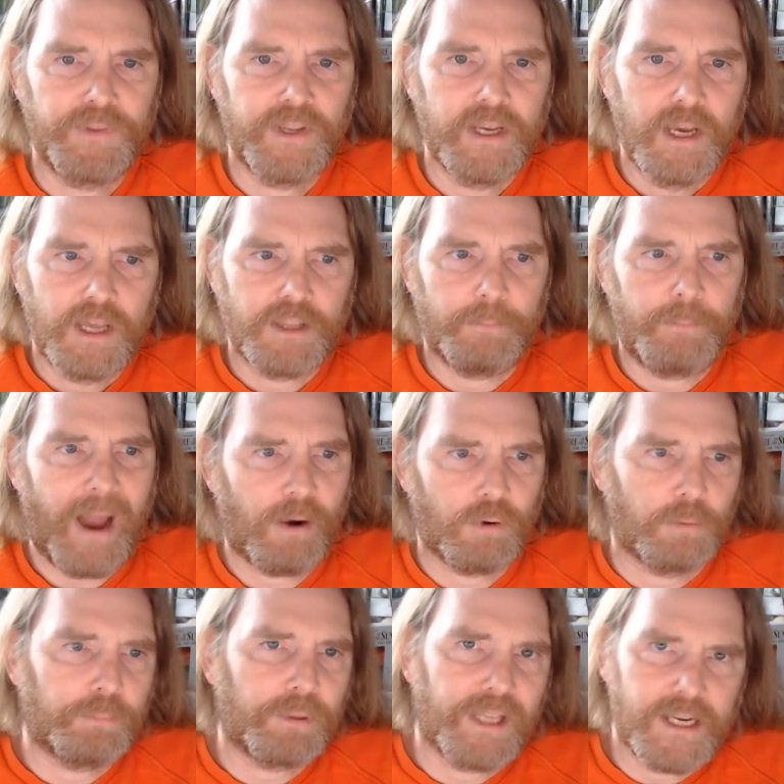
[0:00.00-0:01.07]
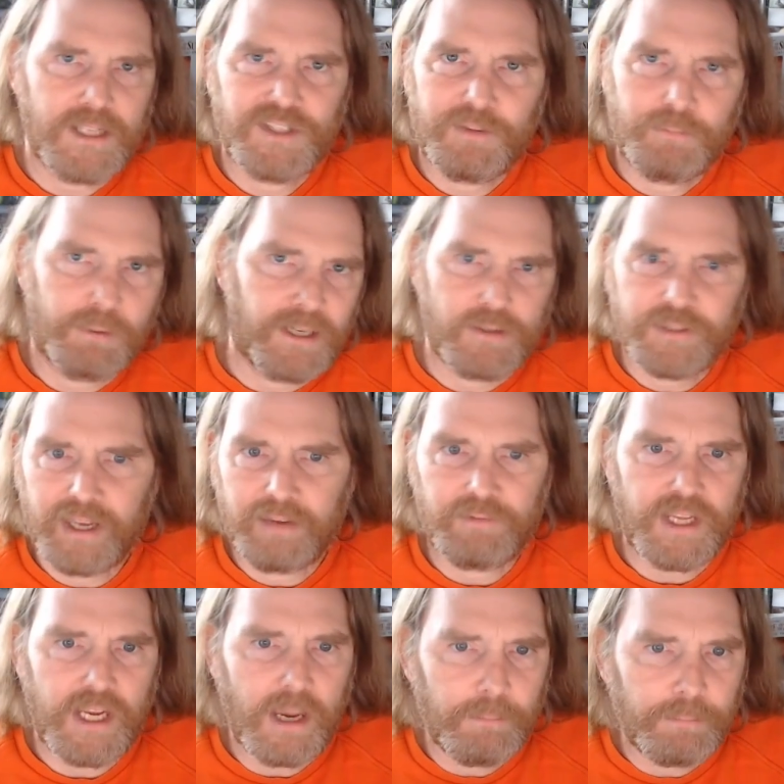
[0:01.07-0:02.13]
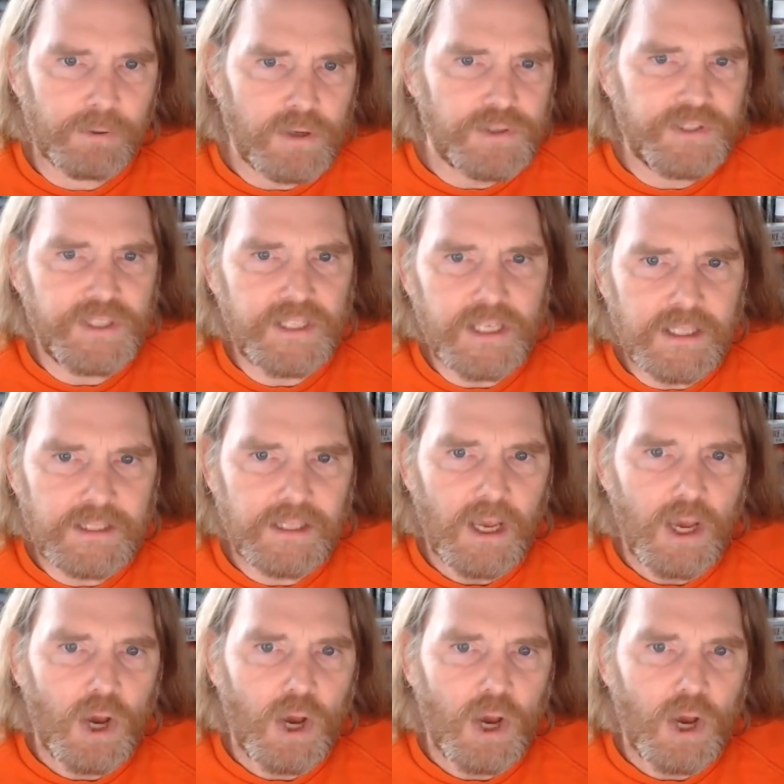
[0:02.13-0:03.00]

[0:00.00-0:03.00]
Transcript: The power plays that players have on the Emperor's seat,